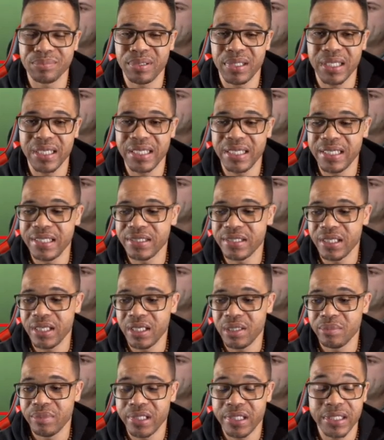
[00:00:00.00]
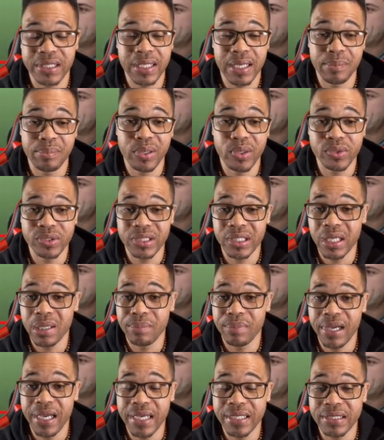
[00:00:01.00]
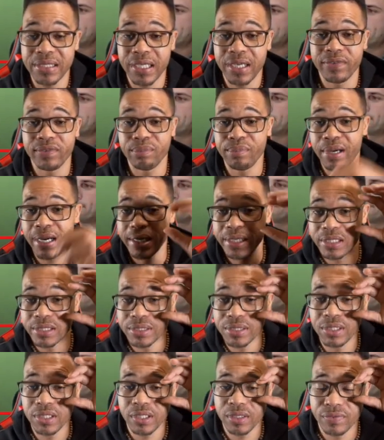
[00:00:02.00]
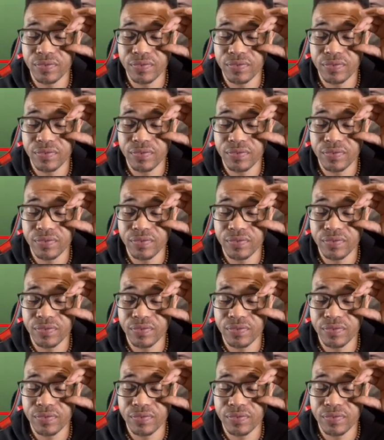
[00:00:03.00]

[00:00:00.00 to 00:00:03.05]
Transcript: plays because I posted that badge and everybody is looking